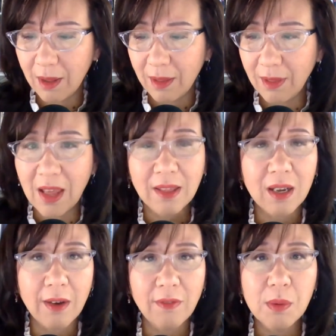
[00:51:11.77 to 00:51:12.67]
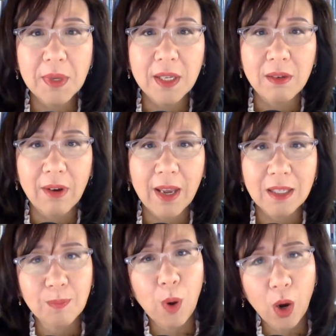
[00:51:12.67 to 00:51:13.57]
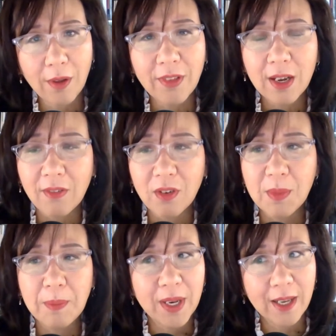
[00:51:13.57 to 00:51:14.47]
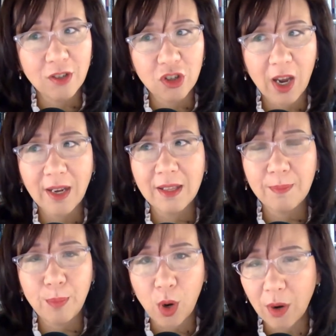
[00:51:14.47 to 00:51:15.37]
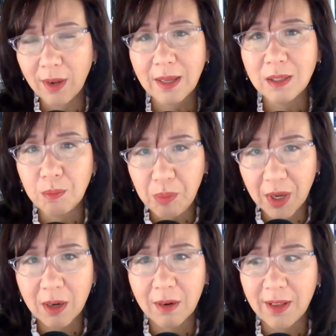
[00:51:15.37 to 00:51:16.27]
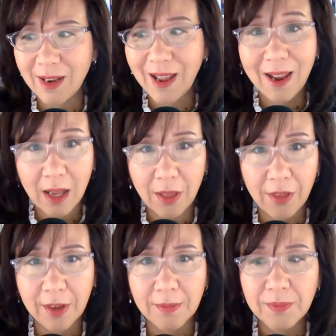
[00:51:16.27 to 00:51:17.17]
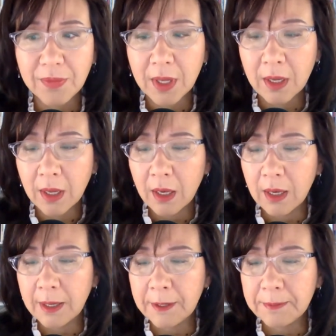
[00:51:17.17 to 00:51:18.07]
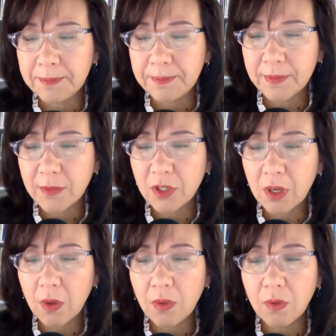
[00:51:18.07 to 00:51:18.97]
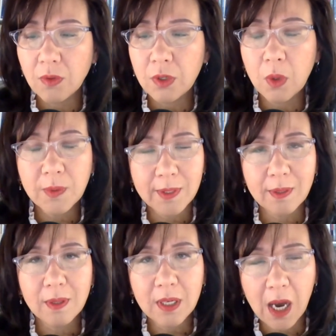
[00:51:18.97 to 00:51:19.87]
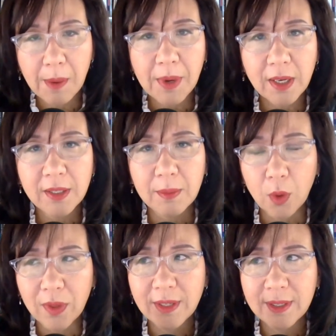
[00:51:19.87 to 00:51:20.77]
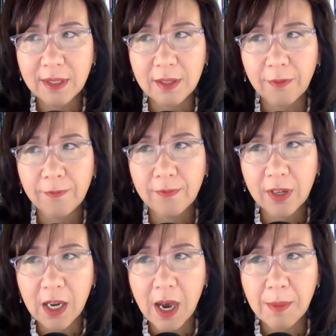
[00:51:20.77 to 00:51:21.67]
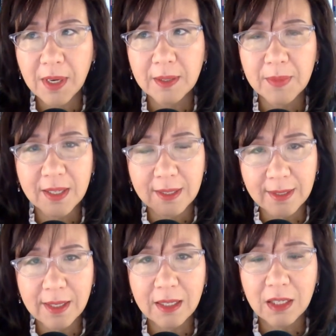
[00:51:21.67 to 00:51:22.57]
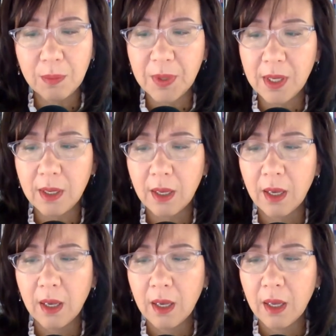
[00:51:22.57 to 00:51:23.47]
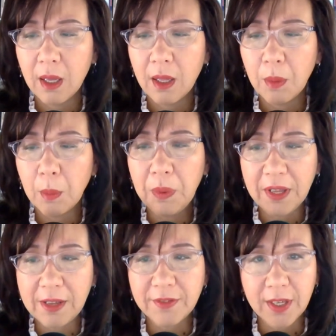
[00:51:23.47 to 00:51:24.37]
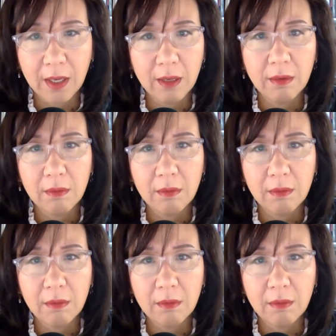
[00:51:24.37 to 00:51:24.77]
the government, right? It's part of the government. But in China, the party is bigger than anything. So communism or the communism that the CCP believes in